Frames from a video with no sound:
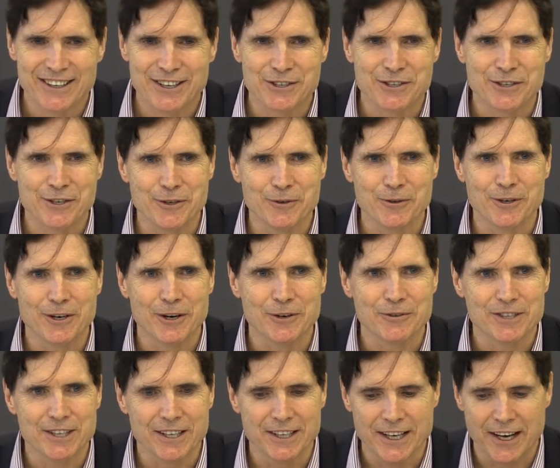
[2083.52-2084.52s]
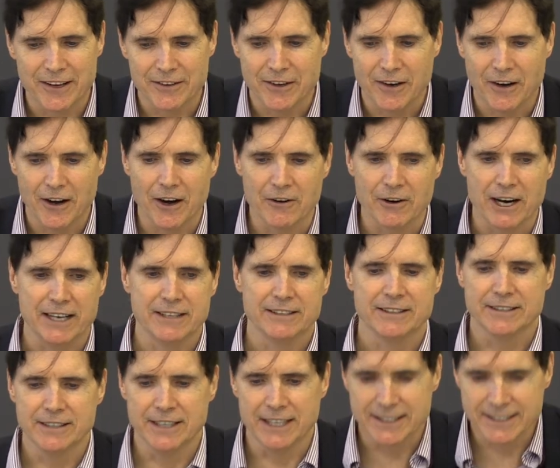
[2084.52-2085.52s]
the two go together. All right,
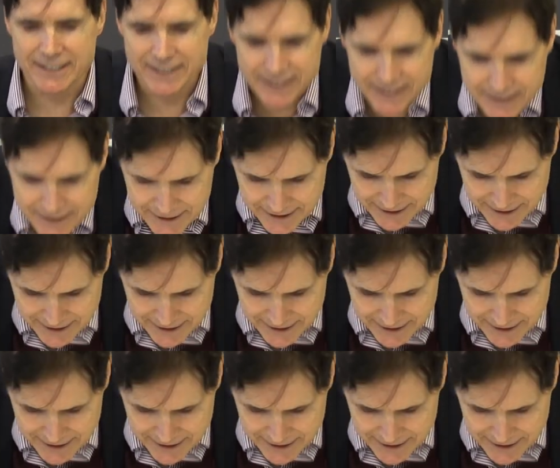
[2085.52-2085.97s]
let's,